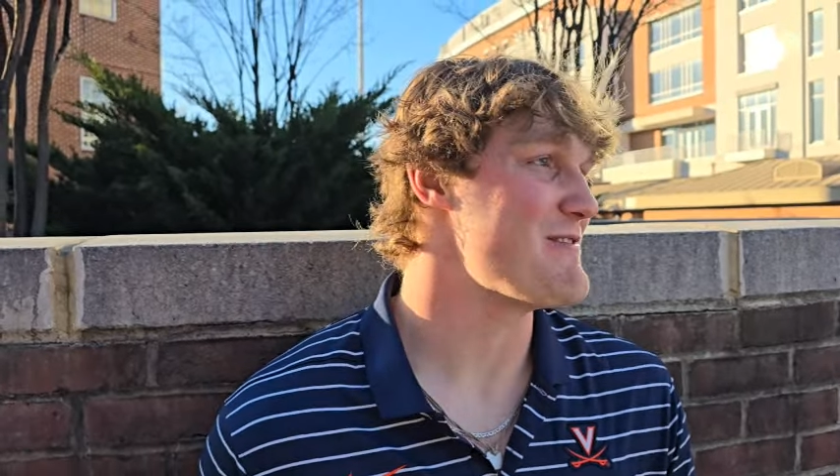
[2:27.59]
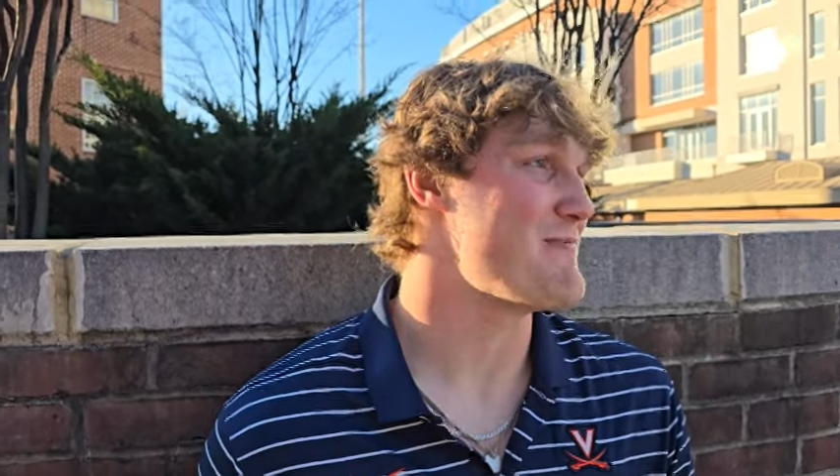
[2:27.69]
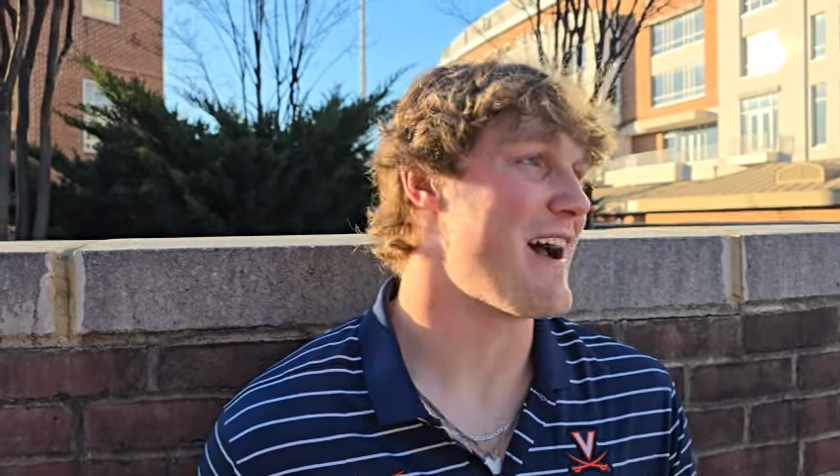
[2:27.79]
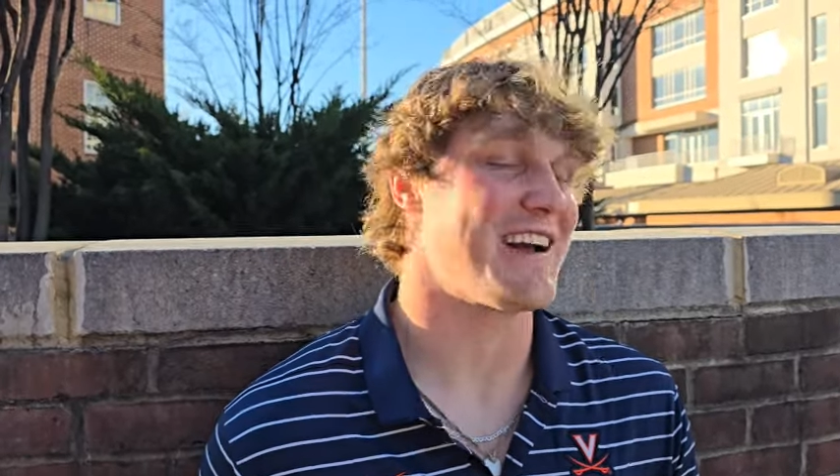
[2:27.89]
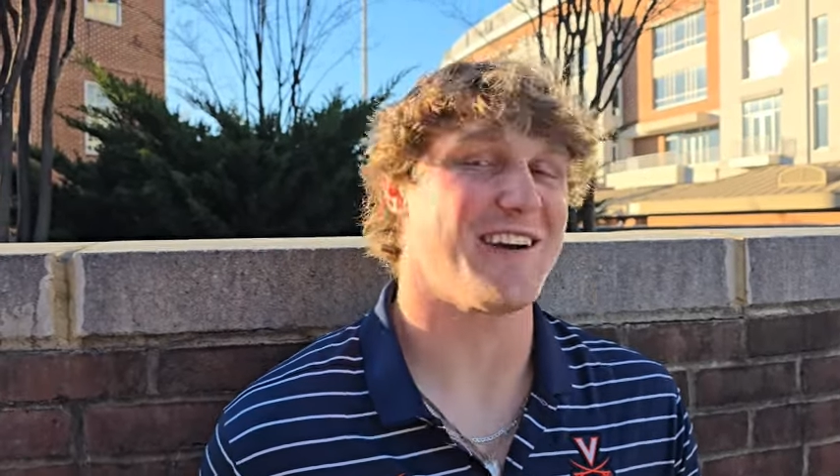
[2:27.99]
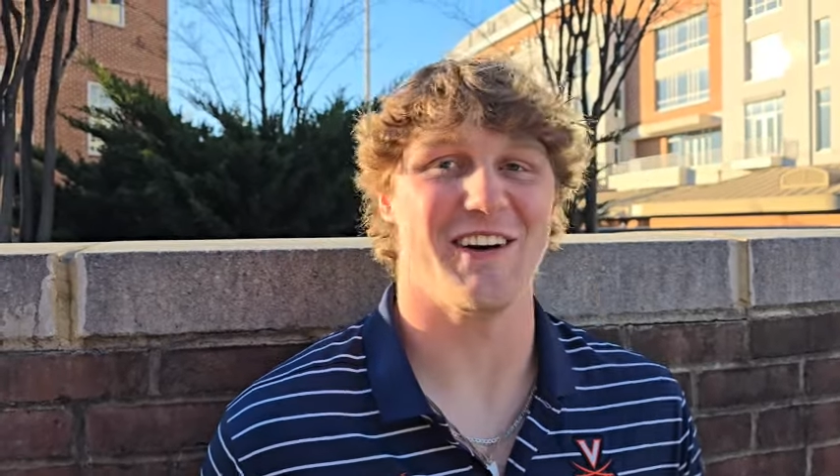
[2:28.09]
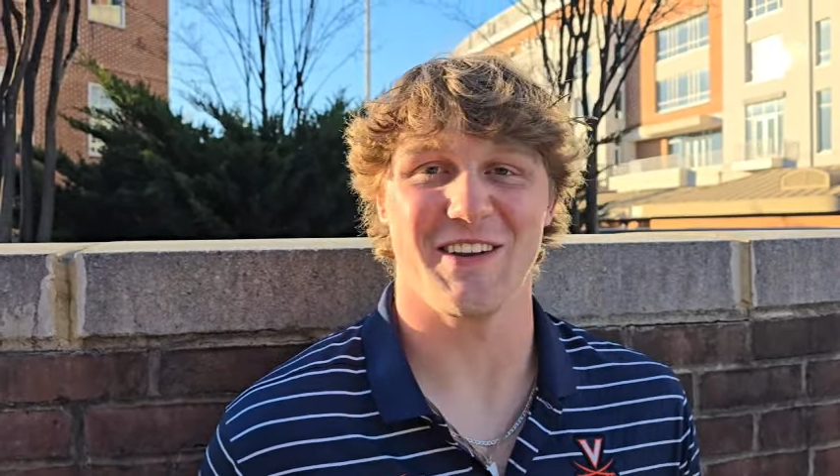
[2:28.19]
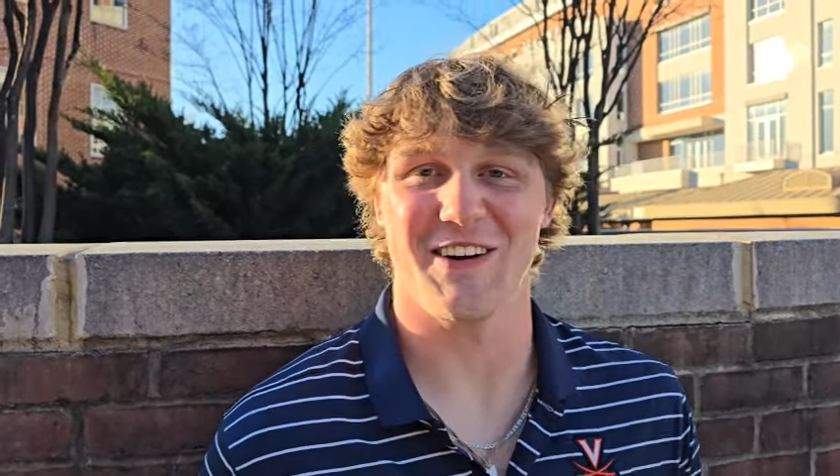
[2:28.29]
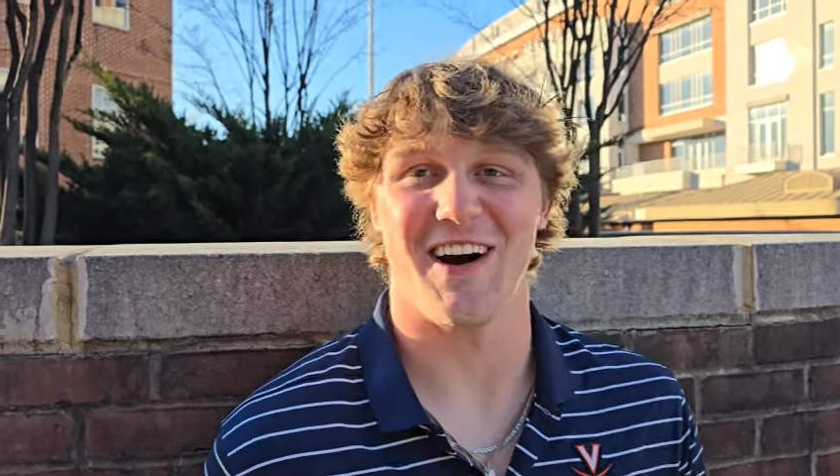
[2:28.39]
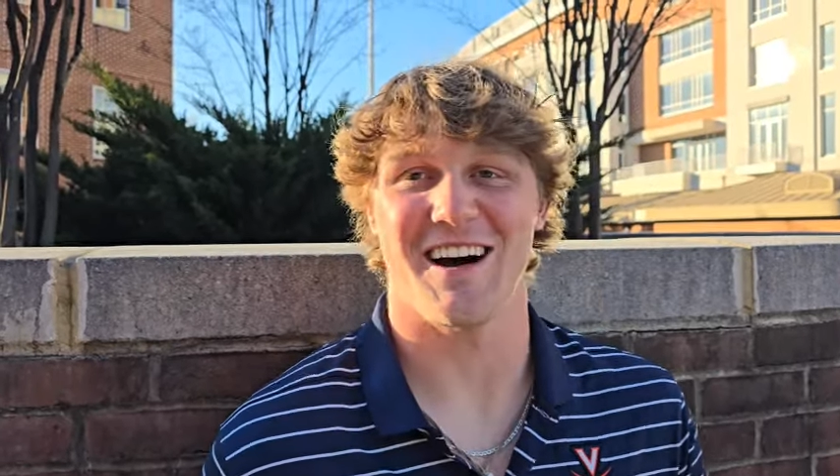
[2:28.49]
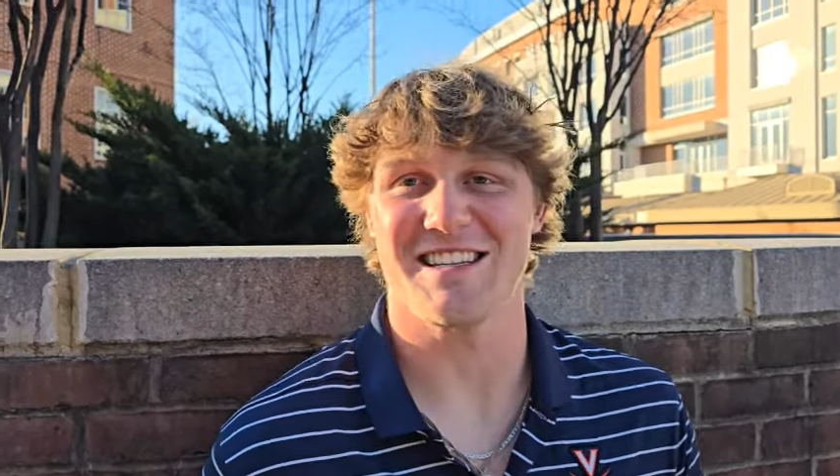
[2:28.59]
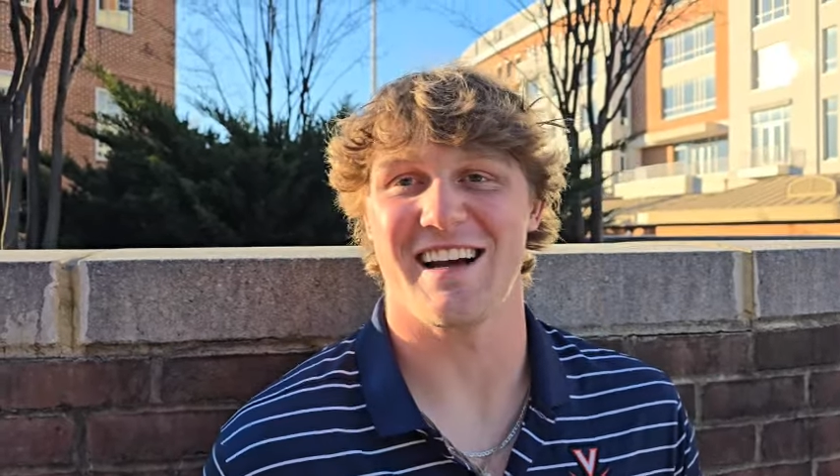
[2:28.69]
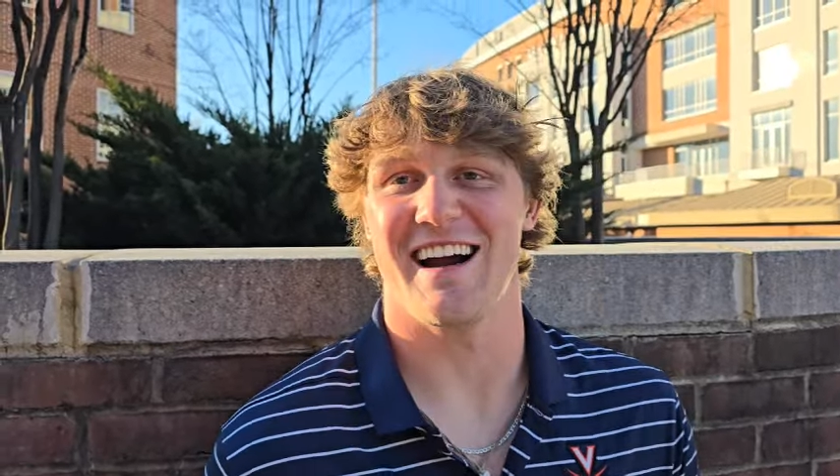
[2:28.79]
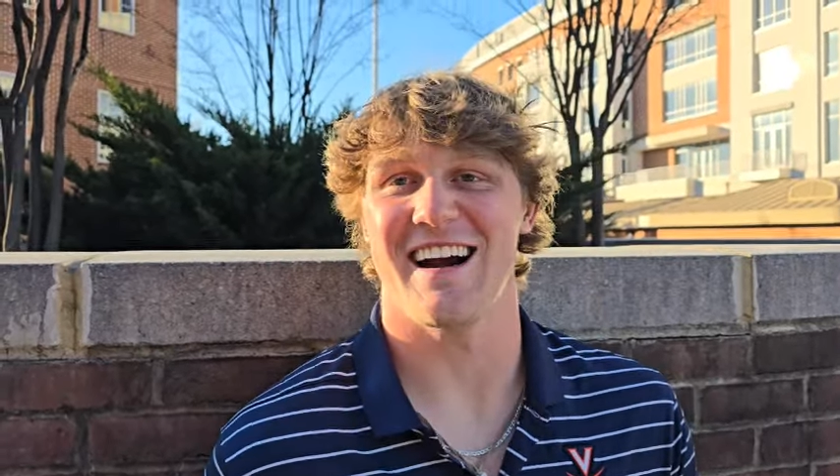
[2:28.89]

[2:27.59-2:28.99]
backyard lacrosse there.